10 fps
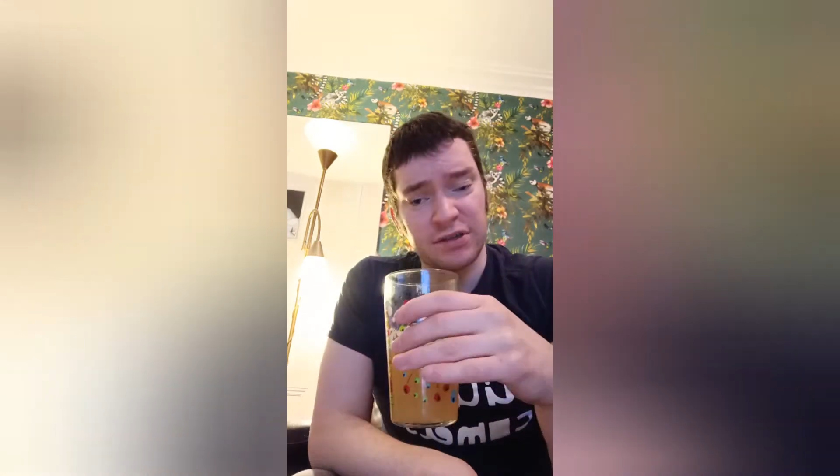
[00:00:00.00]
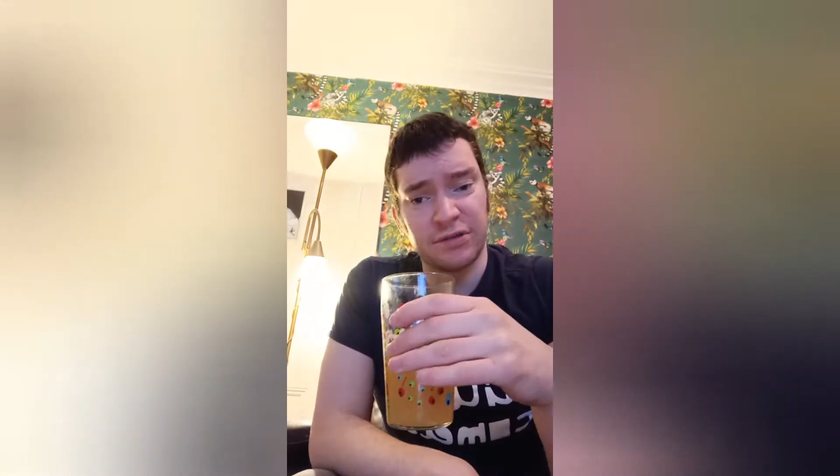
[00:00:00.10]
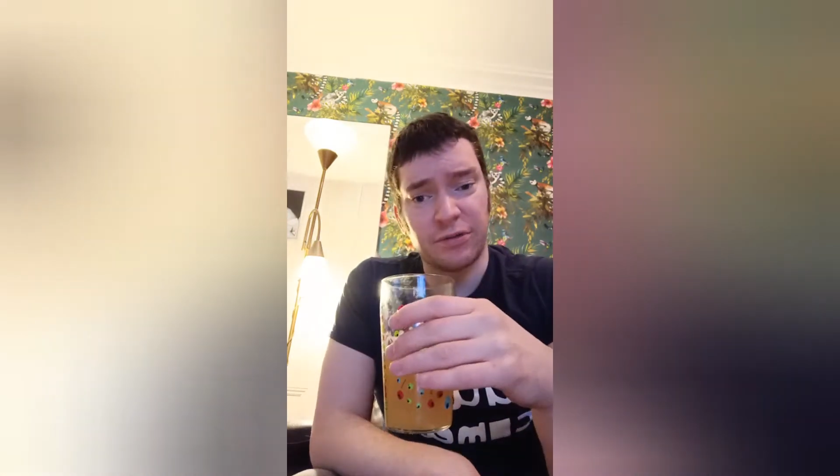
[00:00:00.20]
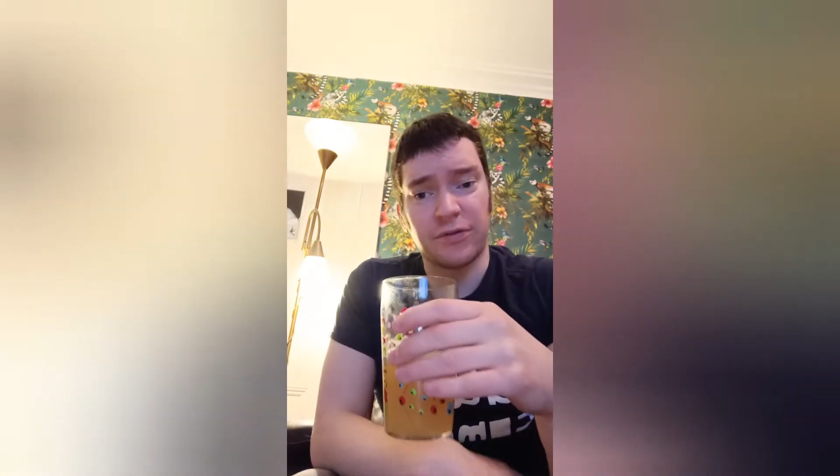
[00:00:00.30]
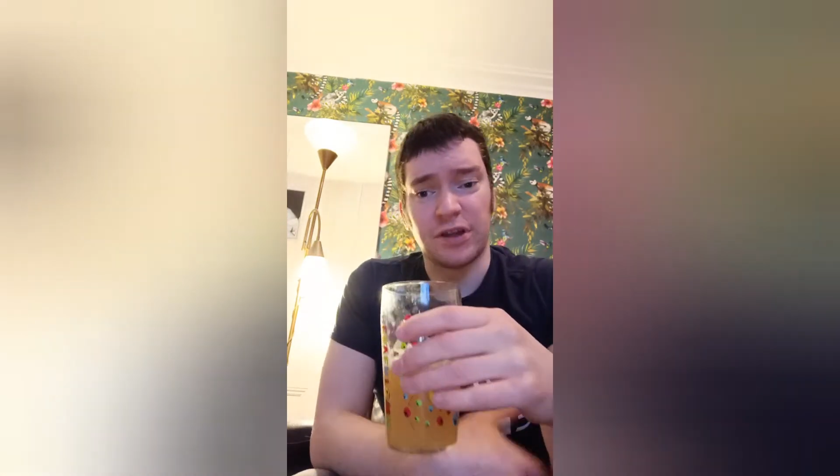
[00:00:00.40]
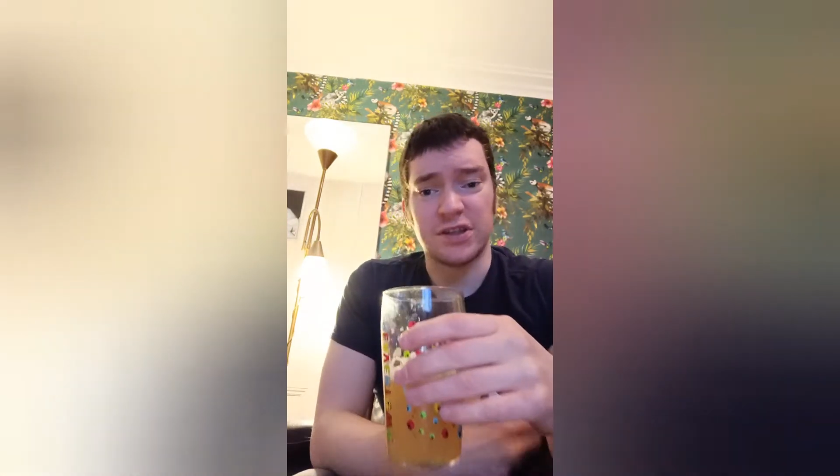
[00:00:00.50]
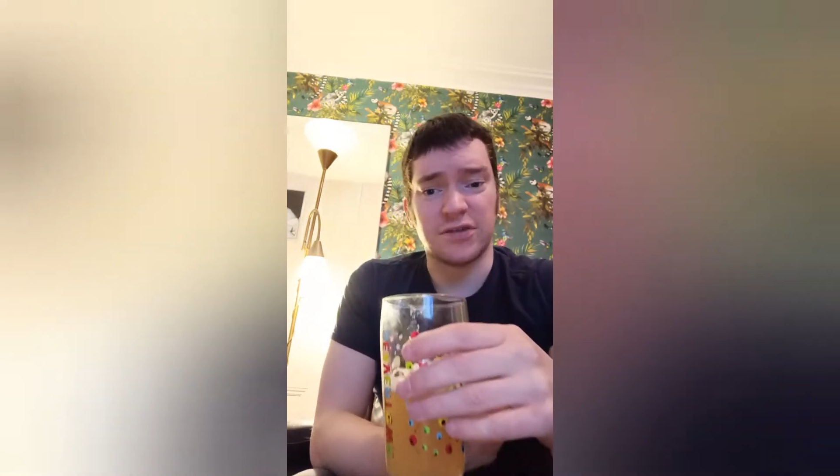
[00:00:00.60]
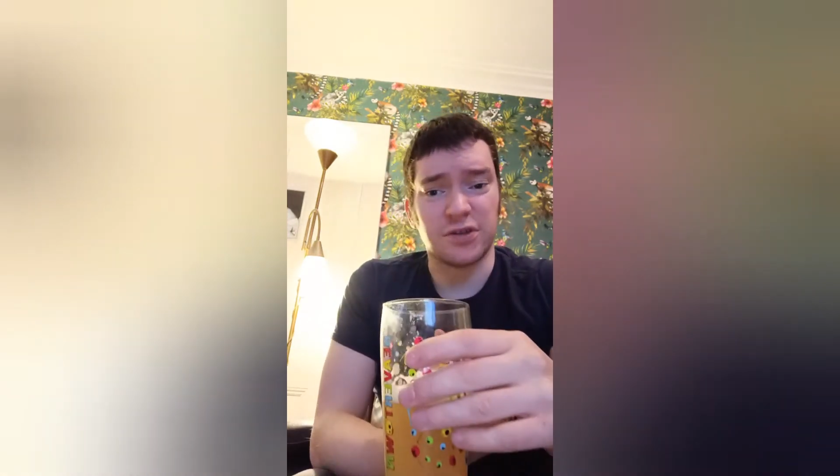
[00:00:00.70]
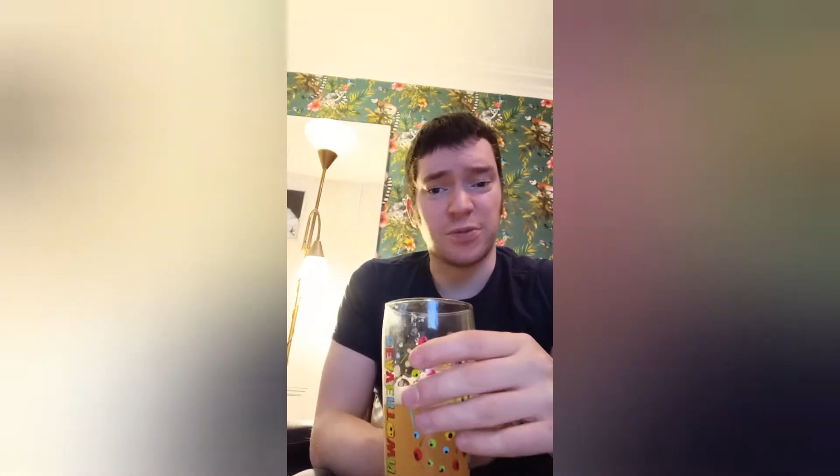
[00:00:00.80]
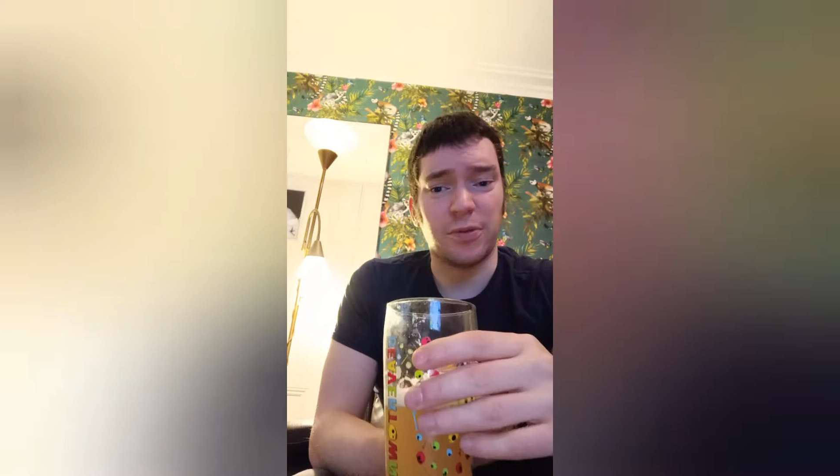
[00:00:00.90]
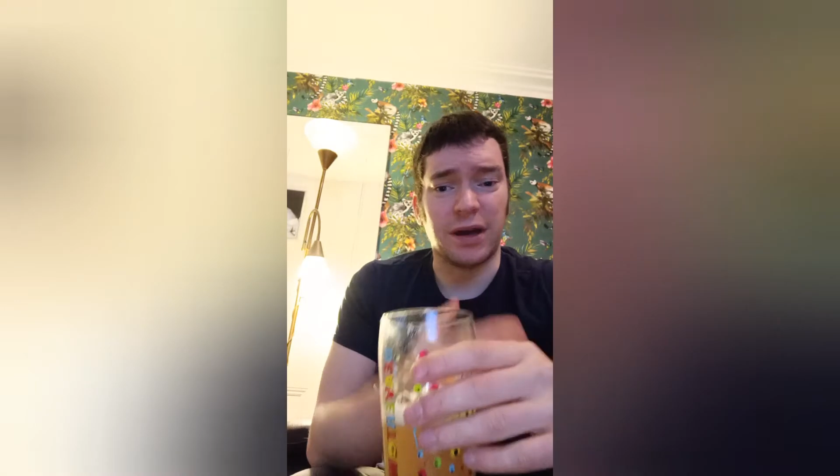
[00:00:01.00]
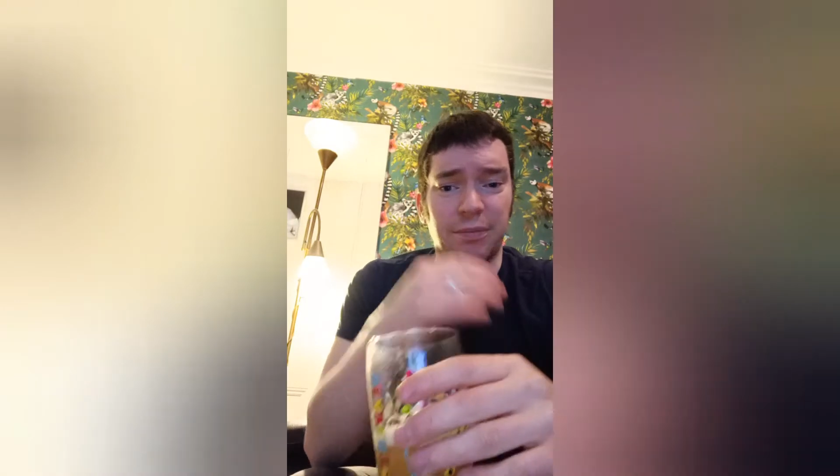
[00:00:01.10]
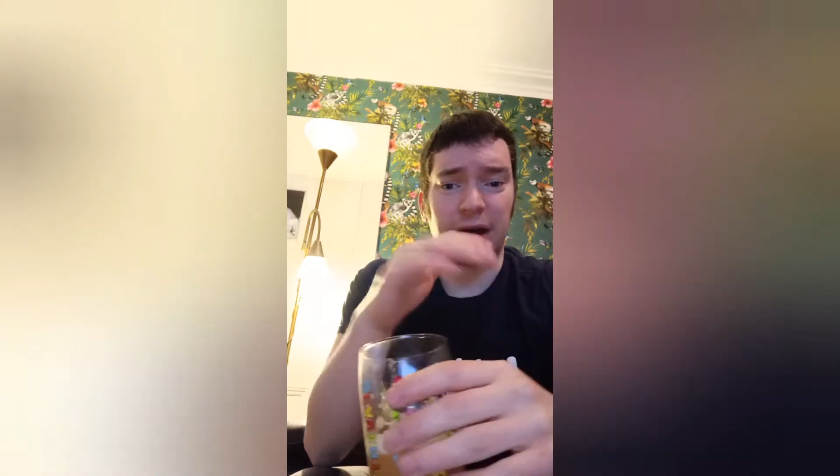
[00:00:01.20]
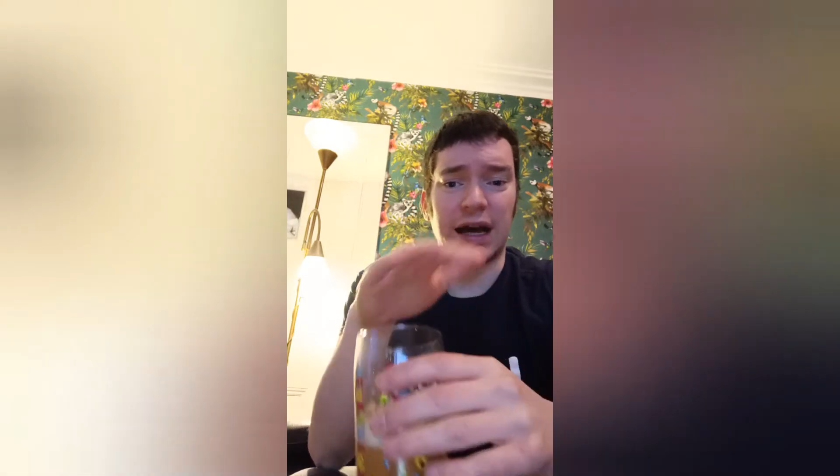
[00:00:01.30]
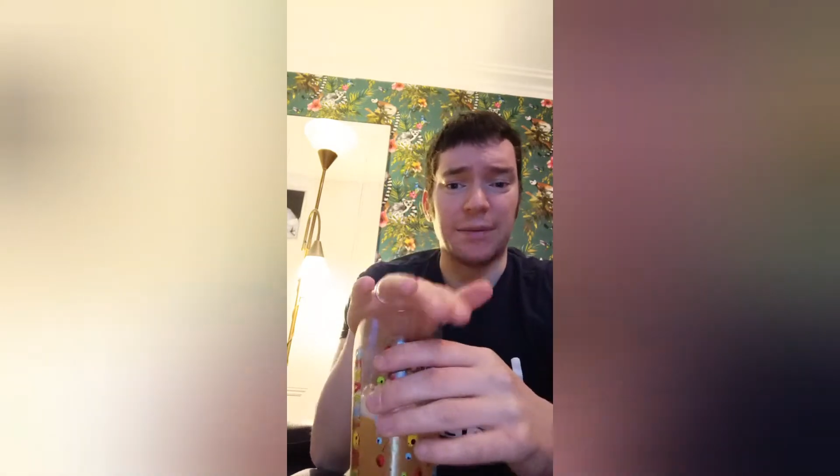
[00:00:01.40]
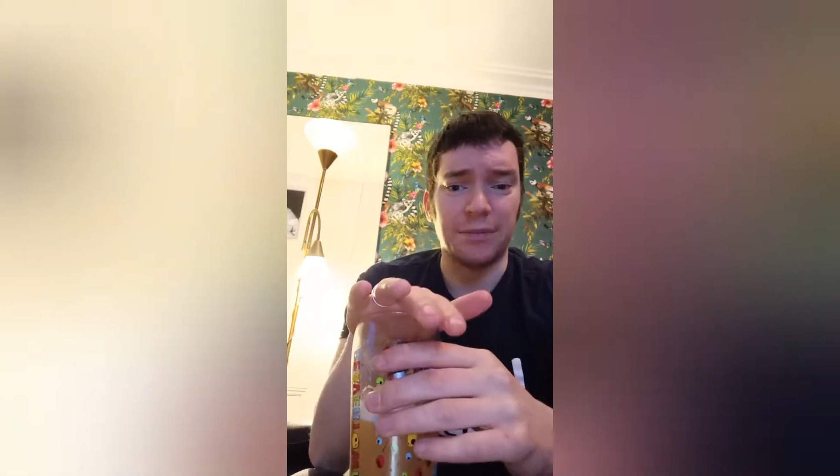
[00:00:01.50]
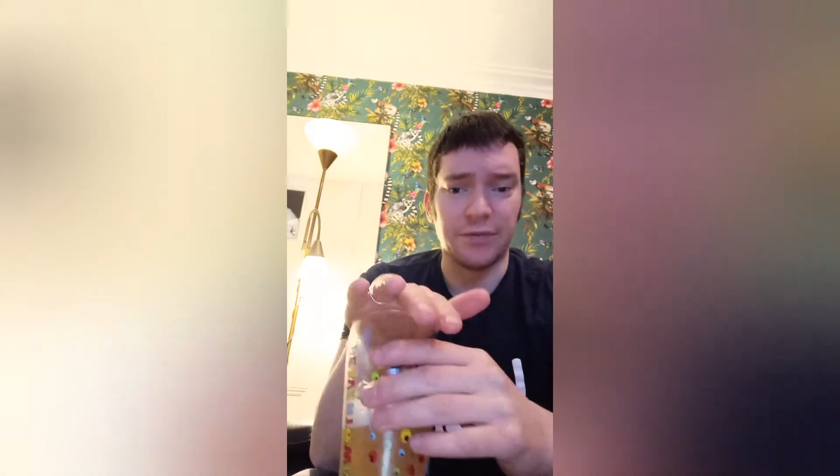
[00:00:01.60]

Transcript: what I've done is I've just put my palm,